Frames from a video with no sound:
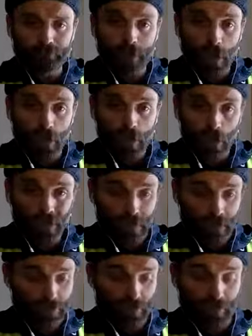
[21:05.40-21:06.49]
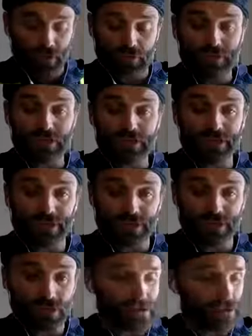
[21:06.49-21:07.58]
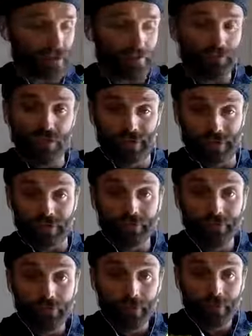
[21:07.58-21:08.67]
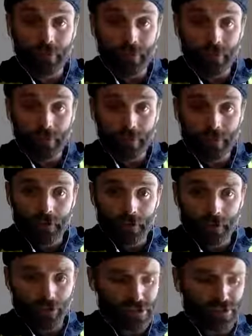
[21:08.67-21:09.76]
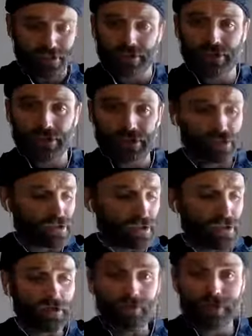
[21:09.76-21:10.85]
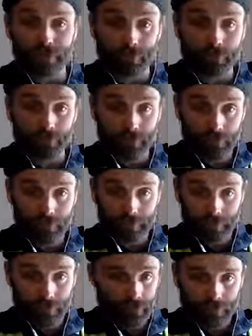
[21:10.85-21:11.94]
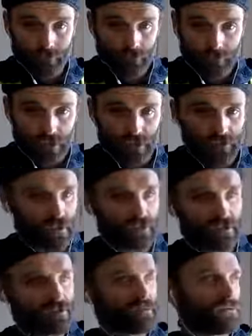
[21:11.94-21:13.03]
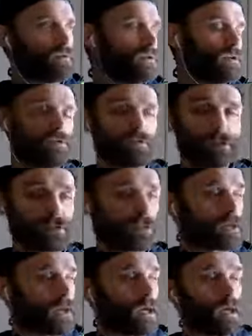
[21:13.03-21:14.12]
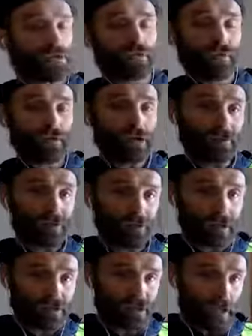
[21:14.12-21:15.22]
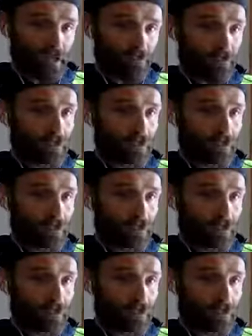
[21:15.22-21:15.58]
concord is there between Jesus' church and Buddhism? Or Jesus' church and Hinduism? So Catholicism has nothing to do with Jesus. So when they come out and they say,